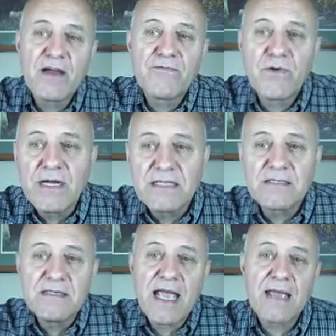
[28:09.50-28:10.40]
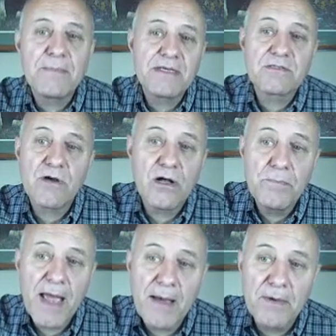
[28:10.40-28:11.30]
Therefore its name is
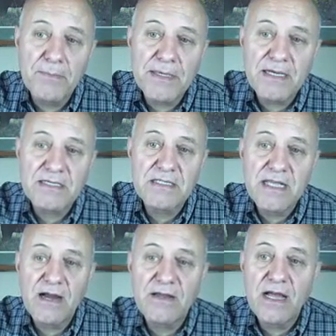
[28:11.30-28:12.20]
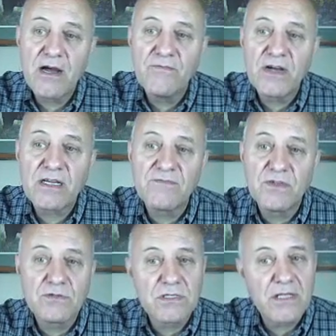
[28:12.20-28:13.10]
called Babel, because there Jehovah
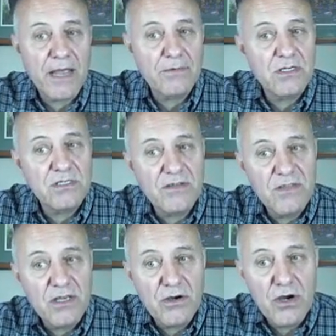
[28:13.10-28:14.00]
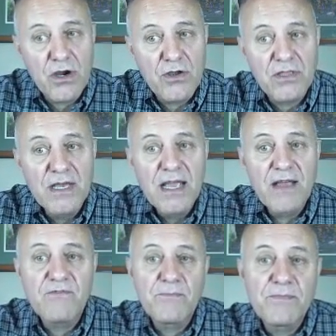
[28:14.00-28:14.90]
confused the languages of the earth,
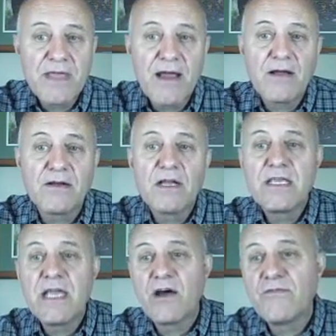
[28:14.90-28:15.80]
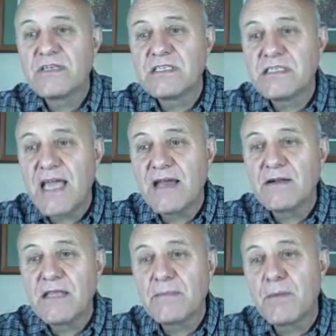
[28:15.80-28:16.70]
and from there Jehovah
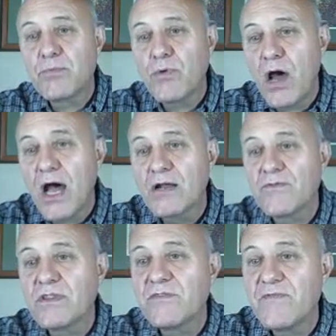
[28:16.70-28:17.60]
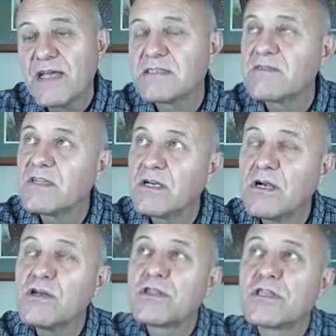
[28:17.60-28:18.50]
scattered them abroad over the face of
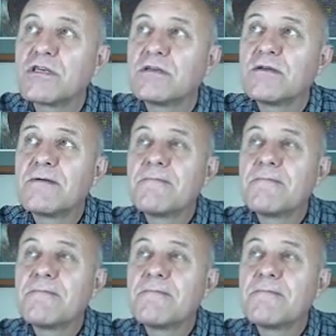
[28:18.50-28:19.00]
the earth.